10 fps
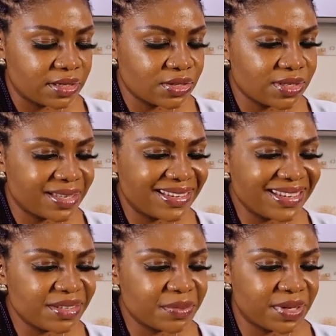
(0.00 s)
Just a
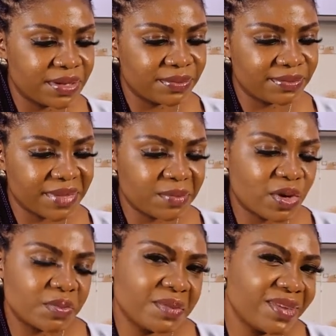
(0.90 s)
little bit,
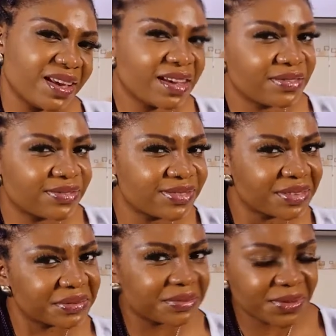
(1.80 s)
about maybe half
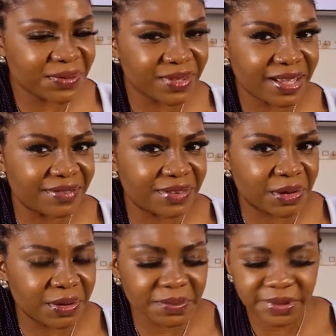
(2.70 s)
of the half a
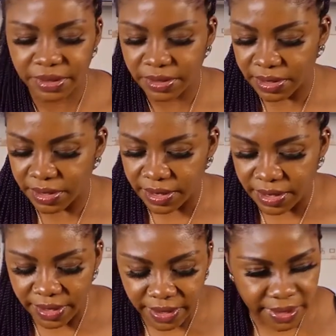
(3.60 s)
cup.
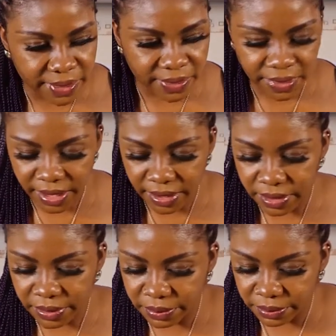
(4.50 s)
And then